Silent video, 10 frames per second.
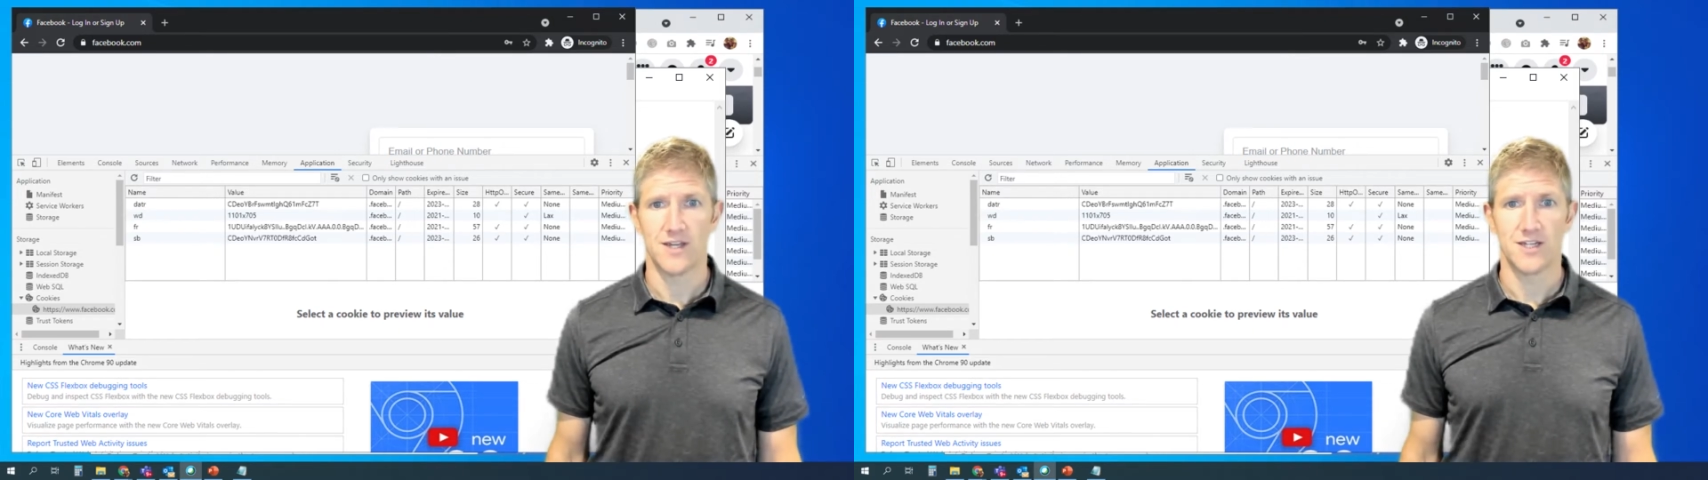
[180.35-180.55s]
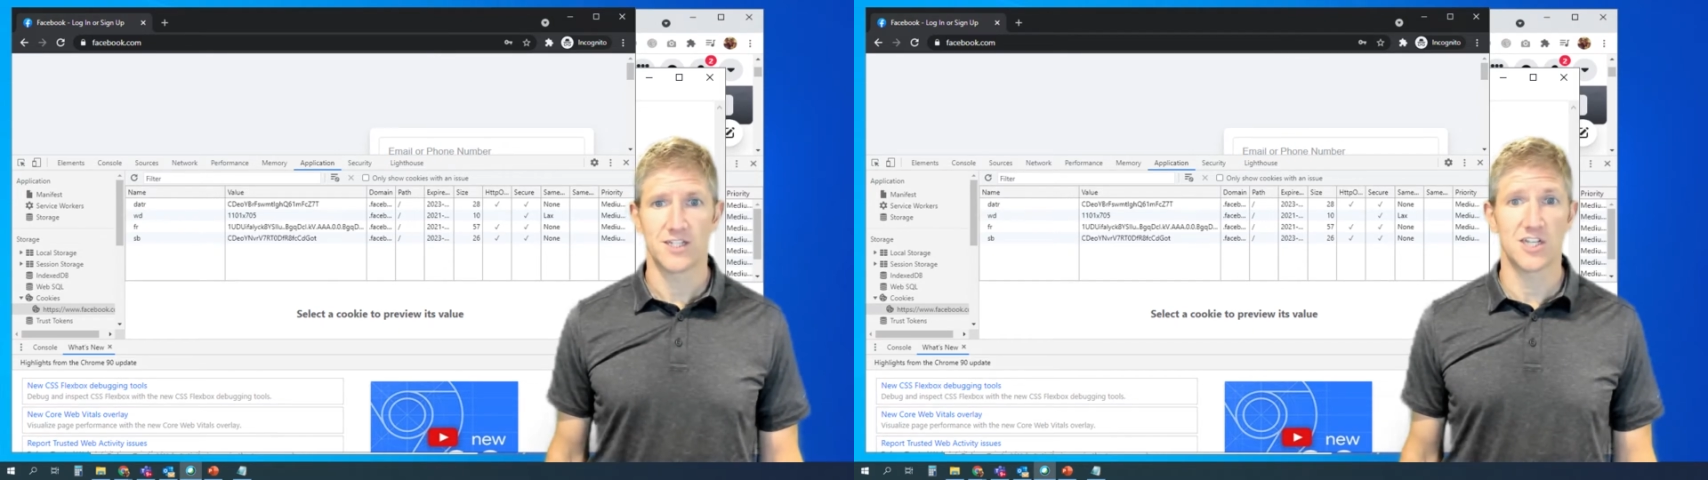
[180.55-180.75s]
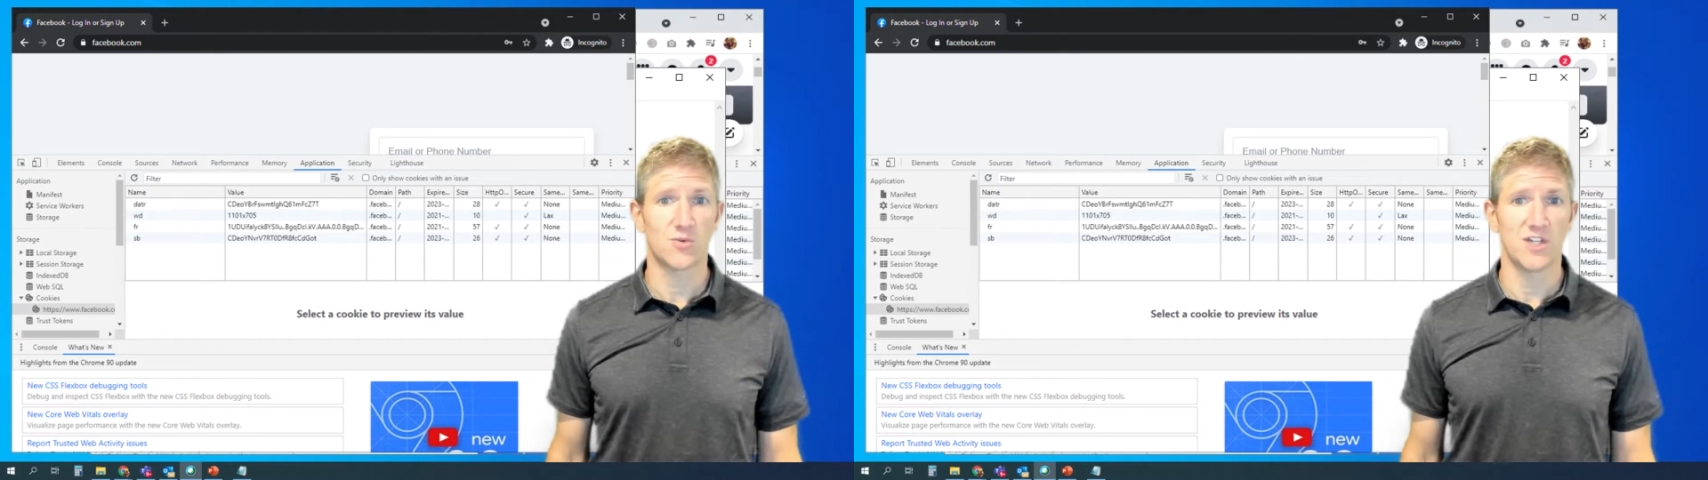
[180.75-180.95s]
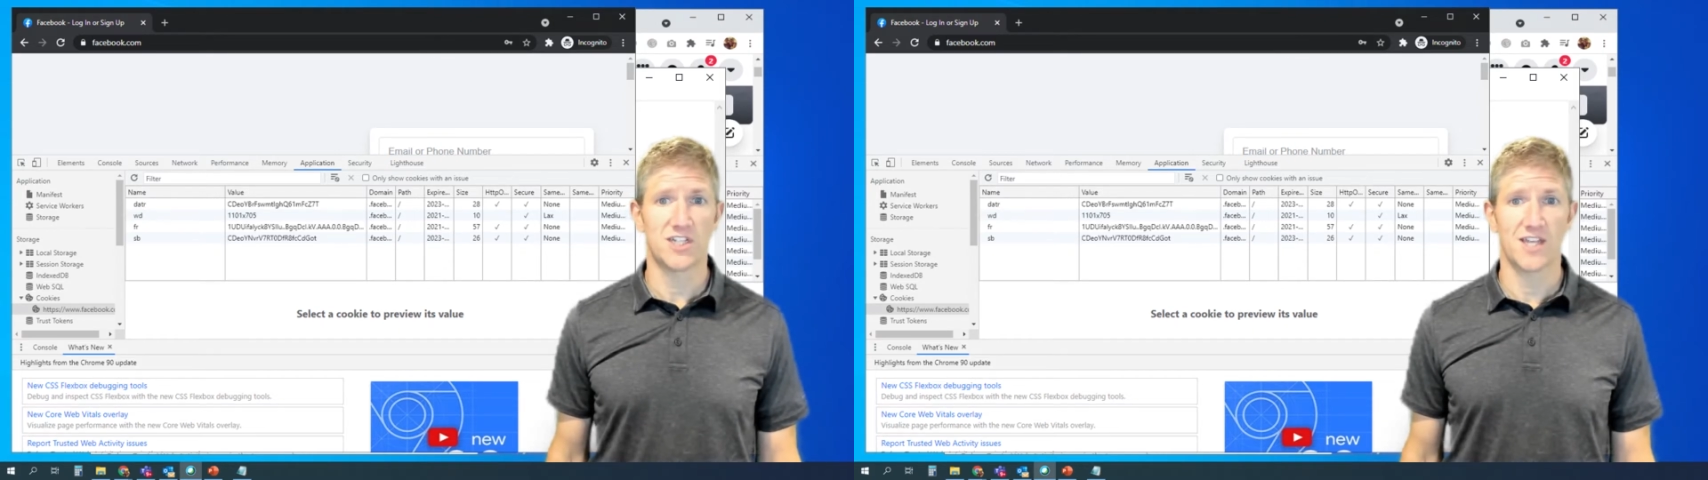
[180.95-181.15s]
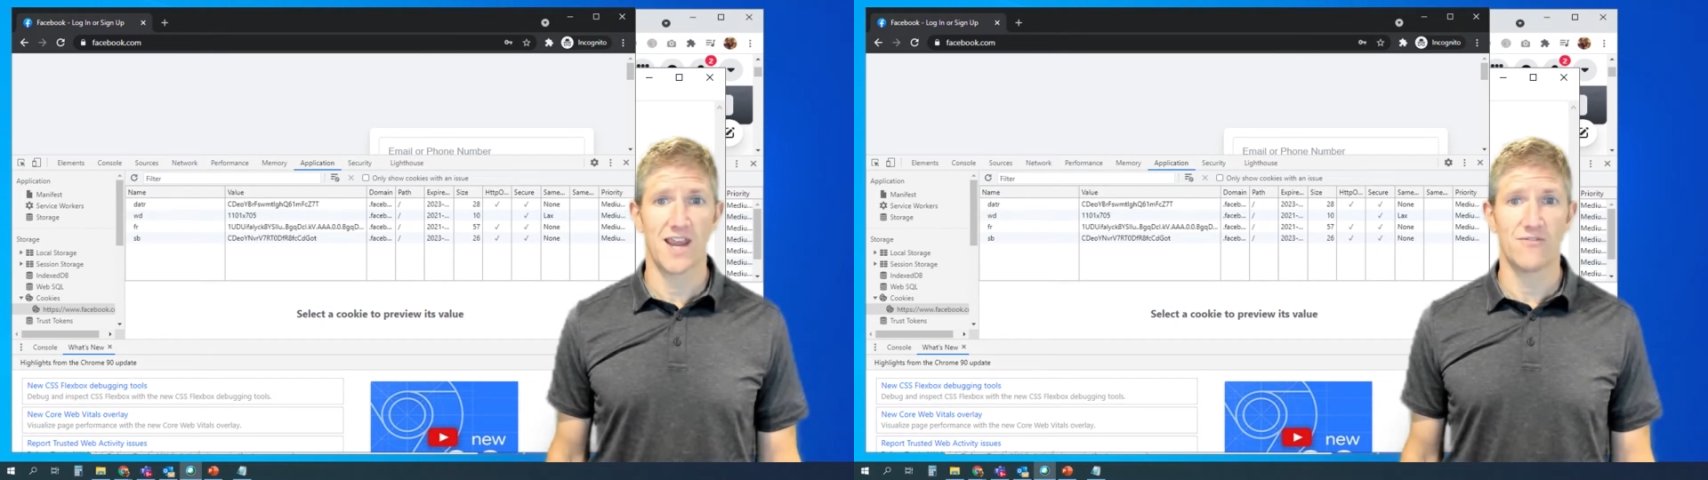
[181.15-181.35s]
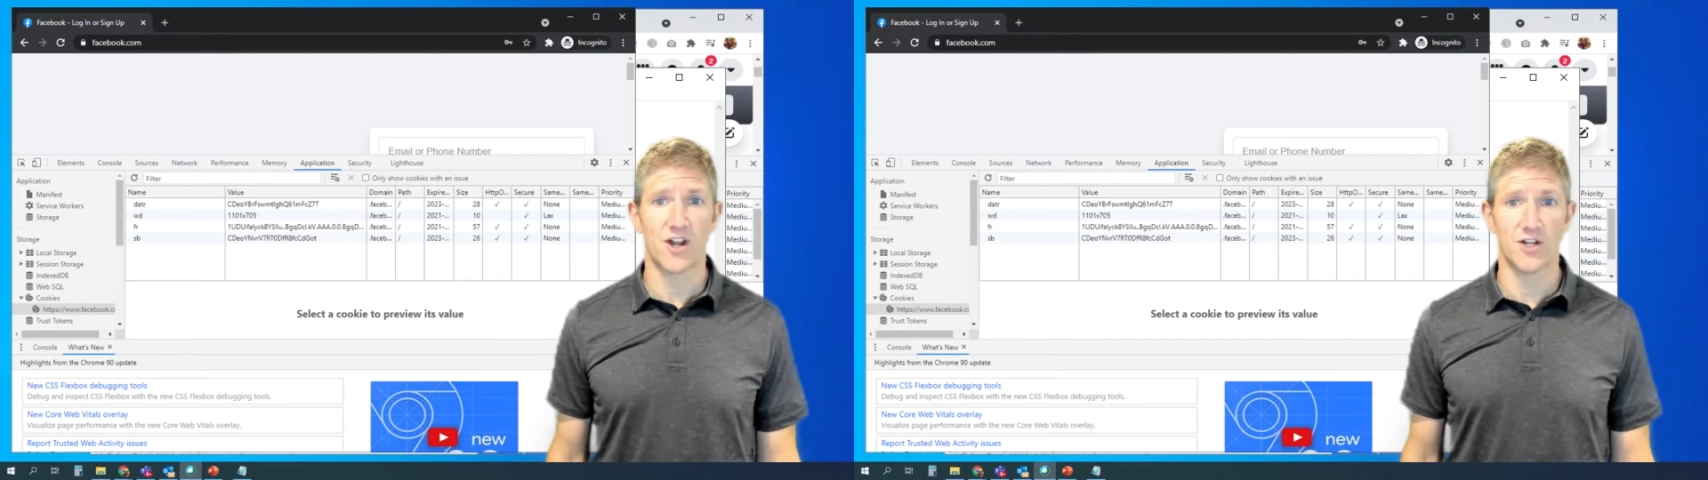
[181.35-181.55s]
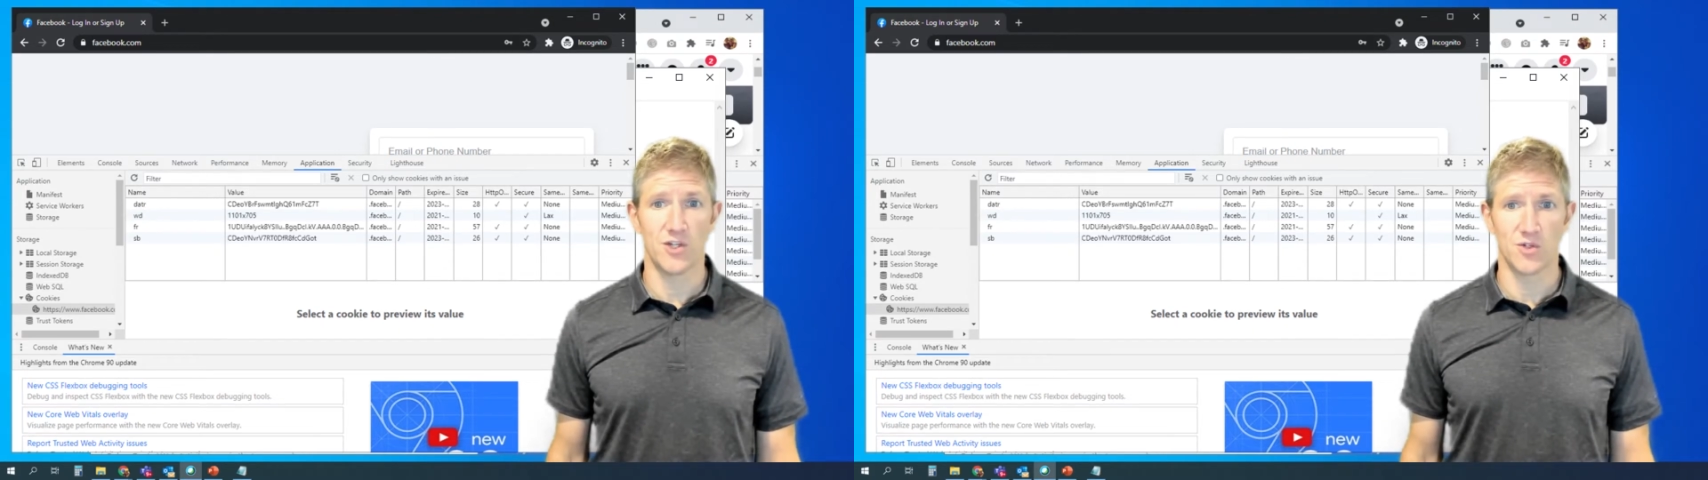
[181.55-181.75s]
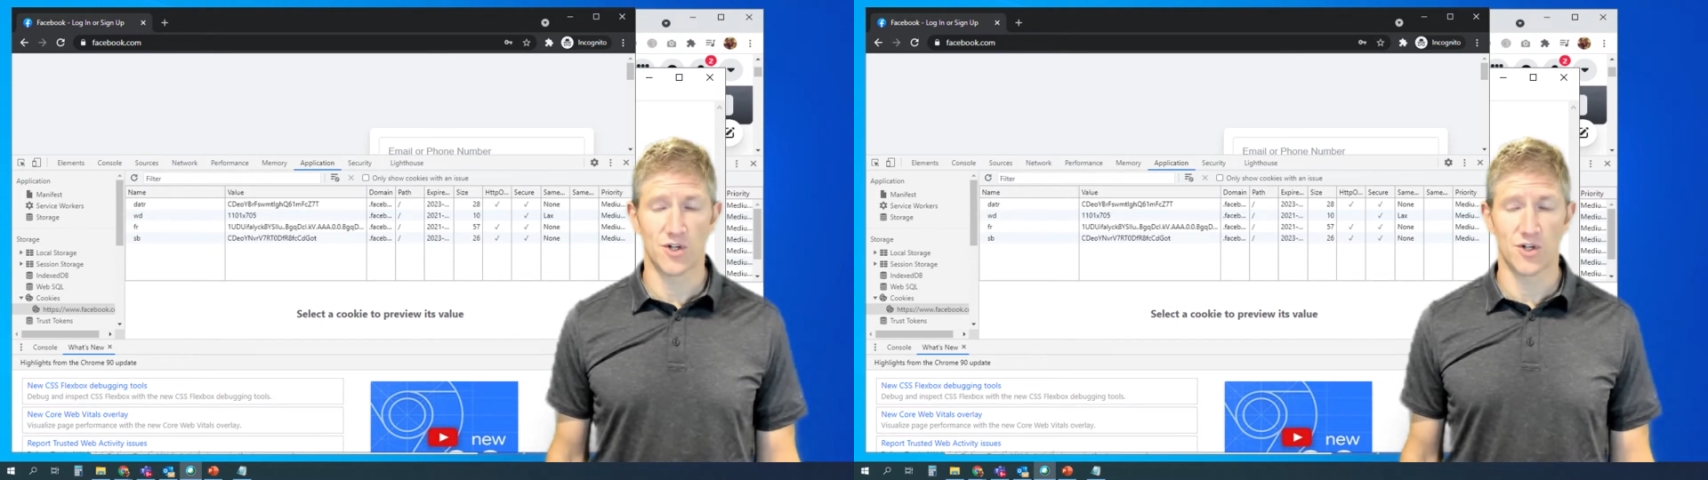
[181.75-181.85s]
Since we saved our user